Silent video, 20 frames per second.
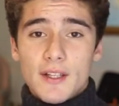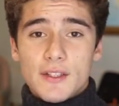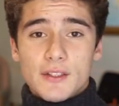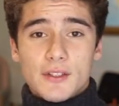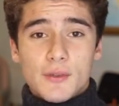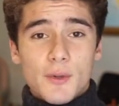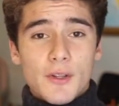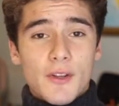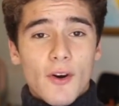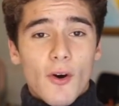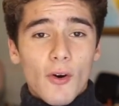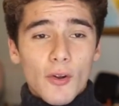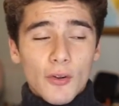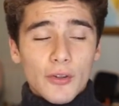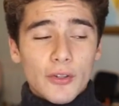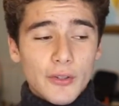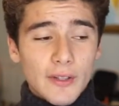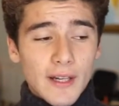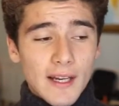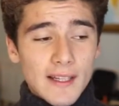So with all
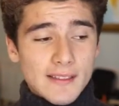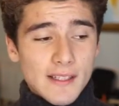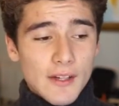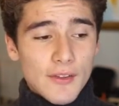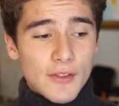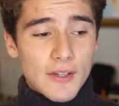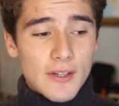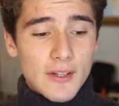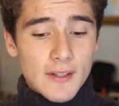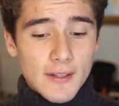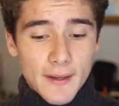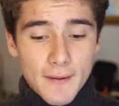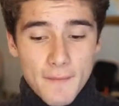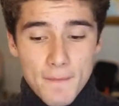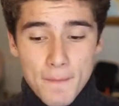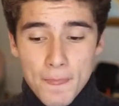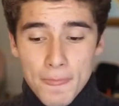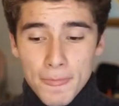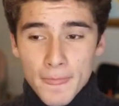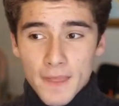of you guys out there,
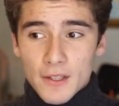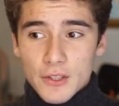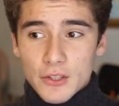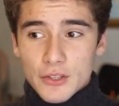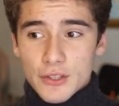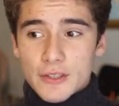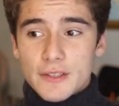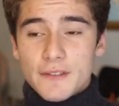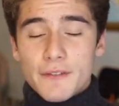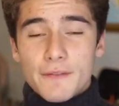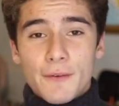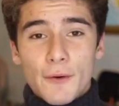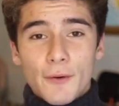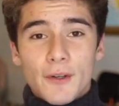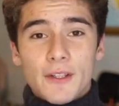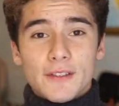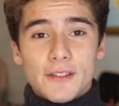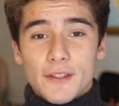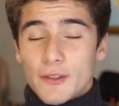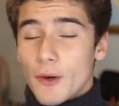like, just focus.